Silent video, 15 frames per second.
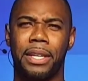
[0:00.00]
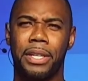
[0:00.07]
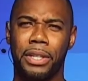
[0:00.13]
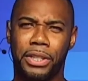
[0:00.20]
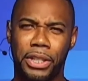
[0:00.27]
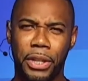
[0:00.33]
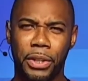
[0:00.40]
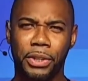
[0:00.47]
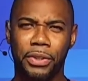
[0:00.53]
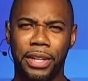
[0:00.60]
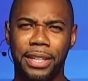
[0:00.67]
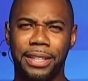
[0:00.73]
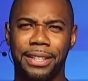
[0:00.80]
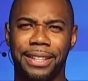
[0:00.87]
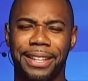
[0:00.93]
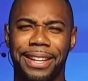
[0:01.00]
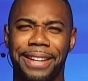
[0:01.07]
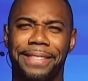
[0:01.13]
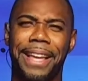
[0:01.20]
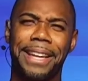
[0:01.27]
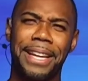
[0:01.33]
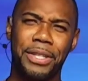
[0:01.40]
Your children,
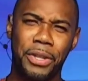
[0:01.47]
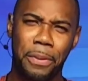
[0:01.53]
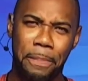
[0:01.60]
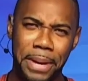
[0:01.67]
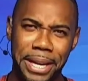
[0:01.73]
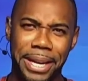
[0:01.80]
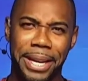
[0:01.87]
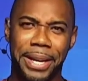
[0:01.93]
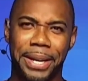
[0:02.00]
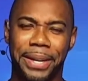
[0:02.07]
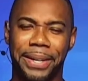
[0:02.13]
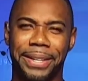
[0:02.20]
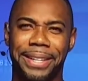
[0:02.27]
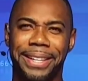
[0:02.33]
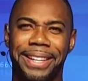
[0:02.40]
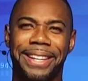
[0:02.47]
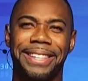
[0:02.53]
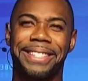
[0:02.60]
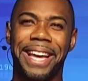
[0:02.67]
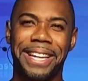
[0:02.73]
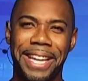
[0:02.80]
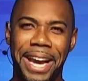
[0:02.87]
they need you to be here.
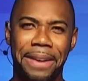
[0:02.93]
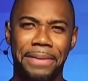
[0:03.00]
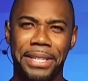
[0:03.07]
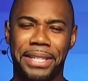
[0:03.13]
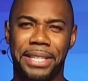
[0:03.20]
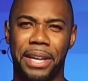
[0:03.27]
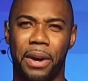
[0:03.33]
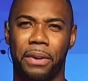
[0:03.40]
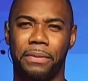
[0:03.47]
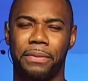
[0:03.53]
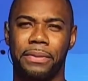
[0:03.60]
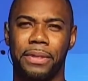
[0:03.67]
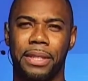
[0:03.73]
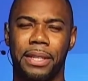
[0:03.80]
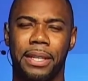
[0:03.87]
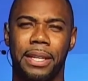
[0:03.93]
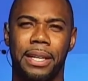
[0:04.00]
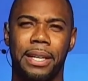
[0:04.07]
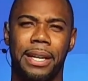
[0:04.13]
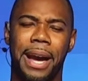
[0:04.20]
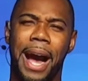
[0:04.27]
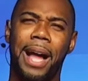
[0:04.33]
Take care of yourself.
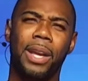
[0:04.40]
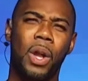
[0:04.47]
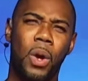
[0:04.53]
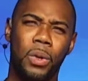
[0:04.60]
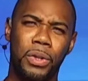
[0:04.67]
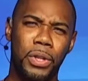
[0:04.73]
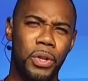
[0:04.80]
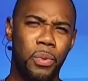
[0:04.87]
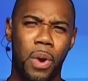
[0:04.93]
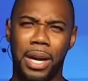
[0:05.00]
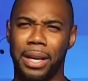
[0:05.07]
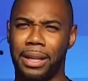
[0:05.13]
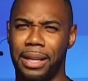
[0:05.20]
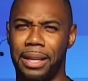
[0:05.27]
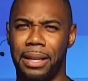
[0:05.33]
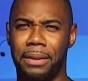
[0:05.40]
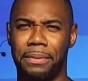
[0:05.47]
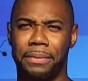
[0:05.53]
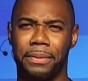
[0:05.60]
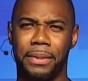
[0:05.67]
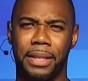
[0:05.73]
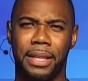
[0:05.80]
How long do you want to
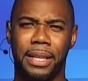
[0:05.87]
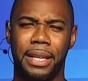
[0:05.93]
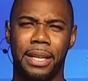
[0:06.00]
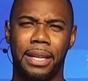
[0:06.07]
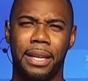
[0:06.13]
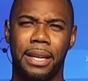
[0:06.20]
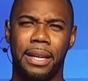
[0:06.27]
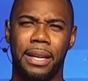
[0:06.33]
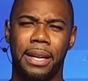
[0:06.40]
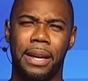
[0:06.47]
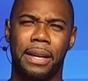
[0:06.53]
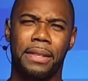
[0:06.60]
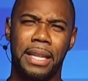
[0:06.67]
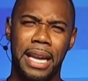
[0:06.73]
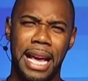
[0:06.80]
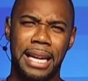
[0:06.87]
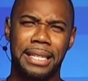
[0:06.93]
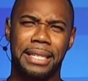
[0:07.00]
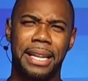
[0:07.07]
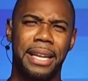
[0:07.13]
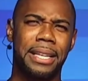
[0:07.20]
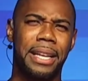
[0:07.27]
live? The next
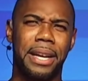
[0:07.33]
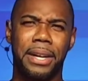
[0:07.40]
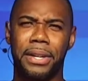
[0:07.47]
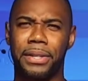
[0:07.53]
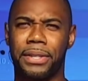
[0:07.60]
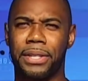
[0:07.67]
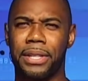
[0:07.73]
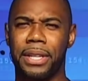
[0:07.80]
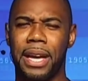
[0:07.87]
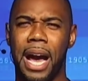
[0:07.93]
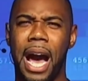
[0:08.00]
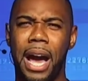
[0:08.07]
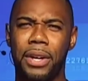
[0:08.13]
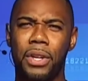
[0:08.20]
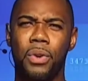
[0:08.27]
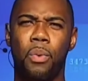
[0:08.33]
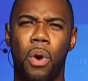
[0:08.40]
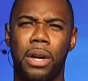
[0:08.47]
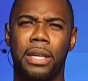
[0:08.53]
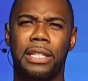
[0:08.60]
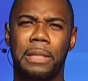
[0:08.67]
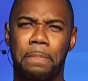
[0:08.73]
10 years, how do you
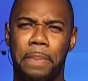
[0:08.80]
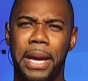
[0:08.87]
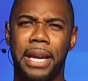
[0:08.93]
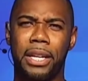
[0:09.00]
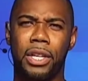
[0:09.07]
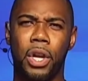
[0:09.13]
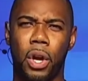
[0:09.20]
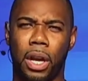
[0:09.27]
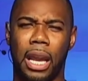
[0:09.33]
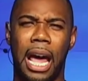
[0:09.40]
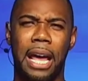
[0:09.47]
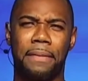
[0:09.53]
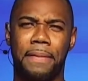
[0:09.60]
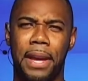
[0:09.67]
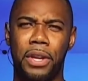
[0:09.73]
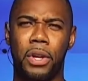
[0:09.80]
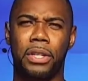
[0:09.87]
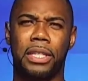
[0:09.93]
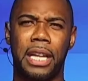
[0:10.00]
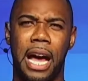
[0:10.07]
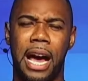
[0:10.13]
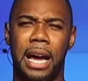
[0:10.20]
want to spend your life and your
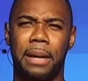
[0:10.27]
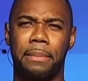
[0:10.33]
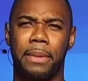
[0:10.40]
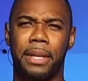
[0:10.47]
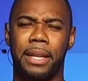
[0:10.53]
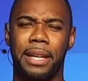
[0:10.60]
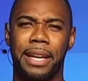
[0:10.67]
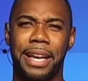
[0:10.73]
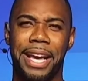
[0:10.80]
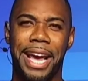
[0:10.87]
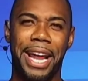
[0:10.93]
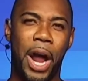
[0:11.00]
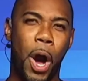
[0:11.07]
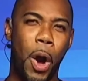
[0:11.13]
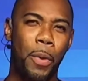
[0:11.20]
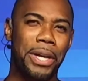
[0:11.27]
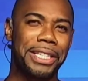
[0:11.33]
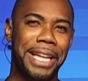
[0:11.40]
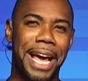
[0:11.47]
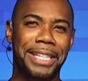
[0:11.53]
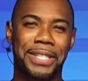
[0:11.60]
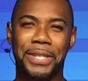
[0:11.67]
time? And I always
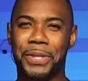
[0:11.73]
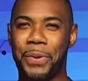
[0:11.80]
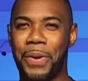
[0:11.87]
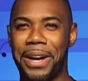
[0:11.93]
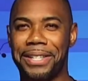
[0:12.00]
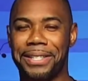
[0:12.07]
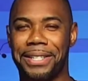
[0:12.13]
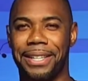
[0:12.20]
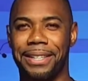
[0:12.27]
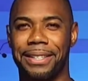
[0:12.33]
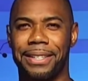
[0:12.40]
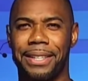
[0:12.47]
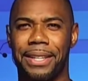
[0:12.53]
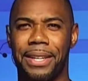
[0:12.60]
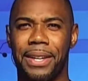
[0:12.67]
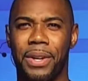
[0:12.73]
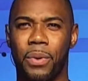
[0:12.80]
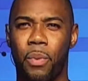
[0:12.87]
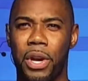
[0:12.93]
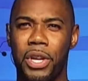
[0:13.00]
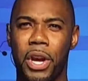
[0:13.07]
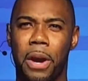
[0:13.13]
ask this question.
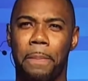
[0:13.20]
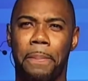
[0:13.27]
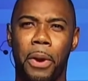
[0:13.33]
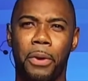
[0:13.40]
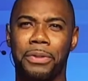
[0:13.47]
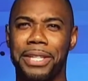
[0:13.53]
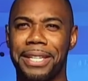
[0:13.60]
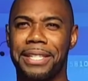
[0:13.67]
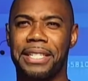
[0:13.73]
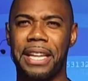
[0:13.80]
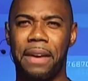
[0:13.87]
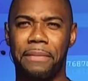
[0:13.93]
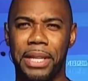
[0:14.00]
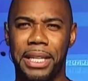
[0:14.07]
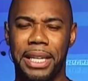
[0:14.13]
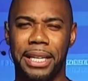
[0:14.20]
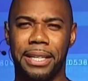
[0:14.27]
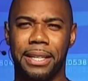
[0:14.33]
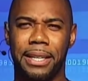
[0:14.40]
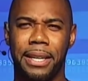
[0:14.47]
When you're approaching 70,